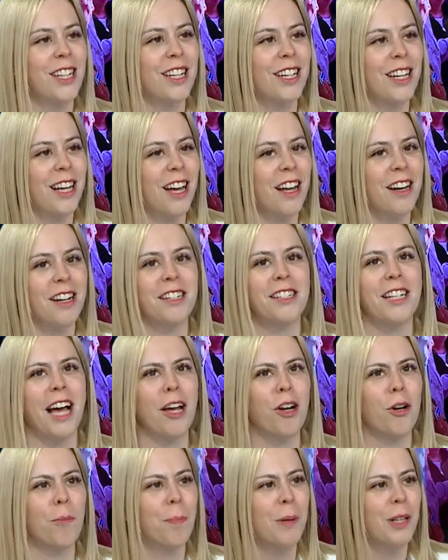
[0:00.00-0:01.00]
an
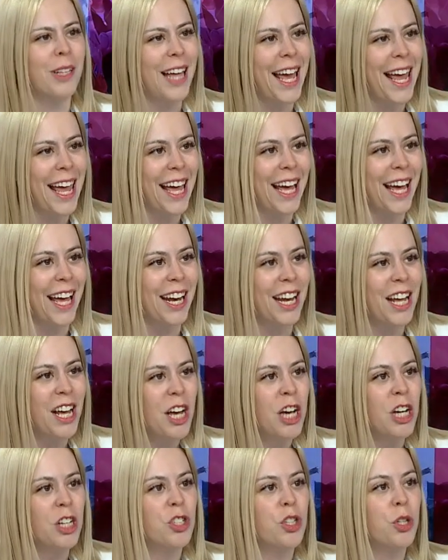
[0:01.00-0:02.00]
entire plan
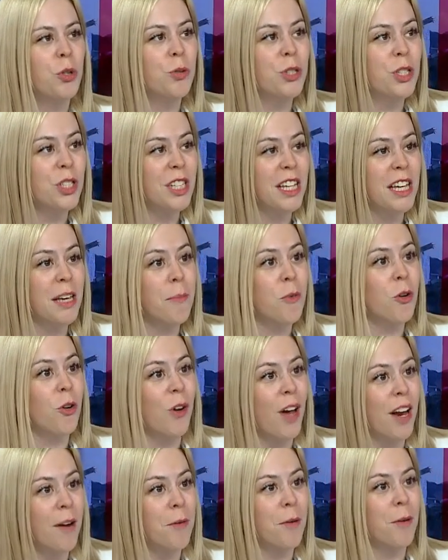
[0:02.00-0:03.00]
to seem
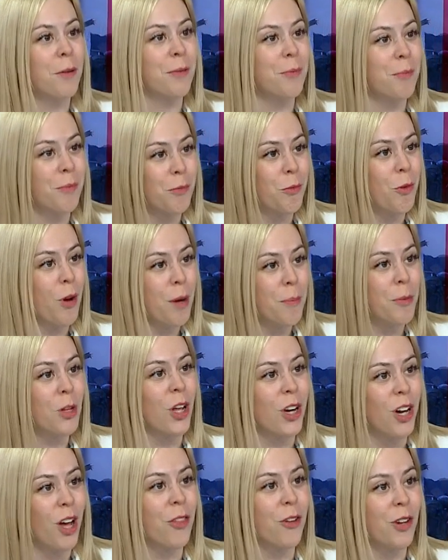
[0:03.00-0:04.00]
credible
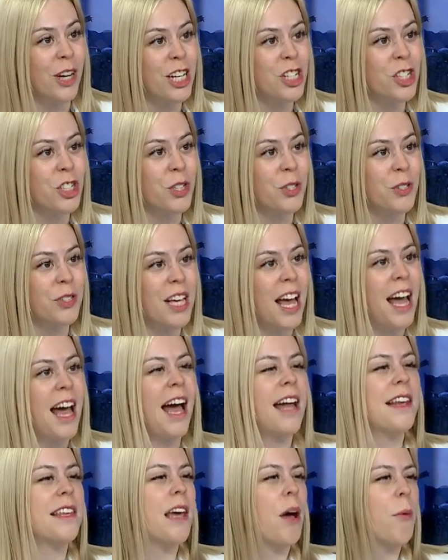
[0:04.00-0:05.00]
on other issues.
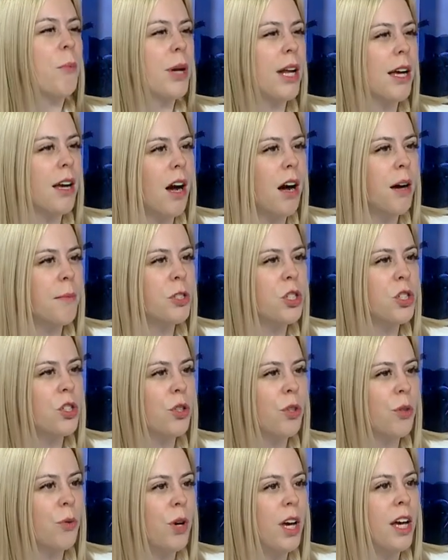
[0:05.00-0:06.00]
And yet when it comes
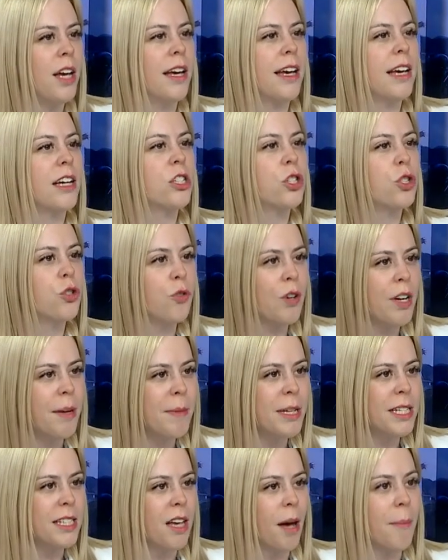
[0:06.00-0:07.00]
to
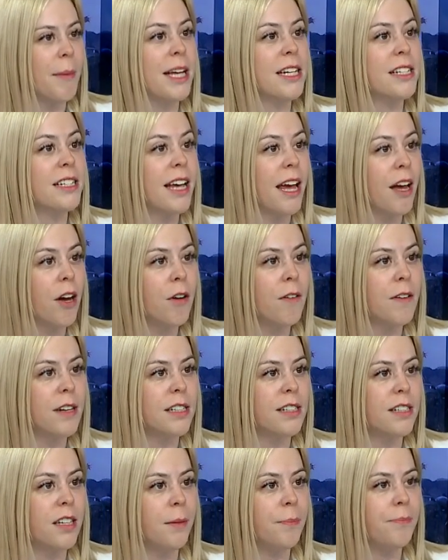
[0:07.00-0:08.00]
extremism and
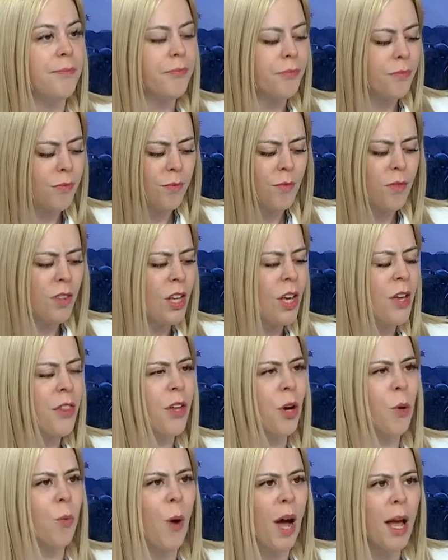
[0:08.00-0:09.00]
terrorism,
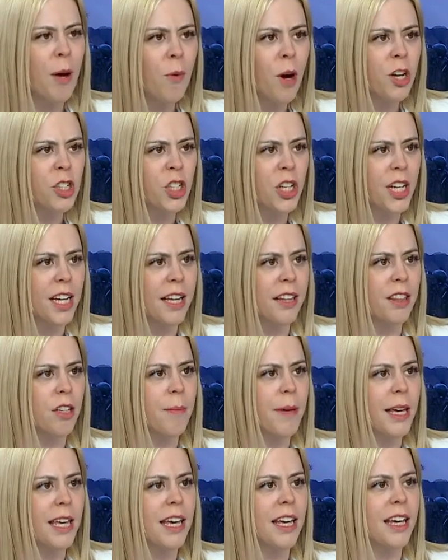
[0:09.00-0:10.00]
they're whitewashing it. They're
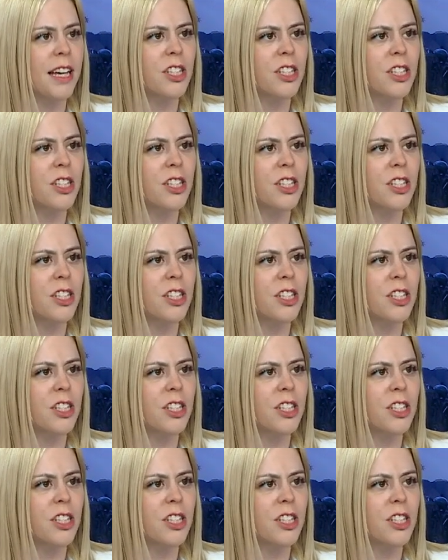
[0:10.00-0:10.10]
making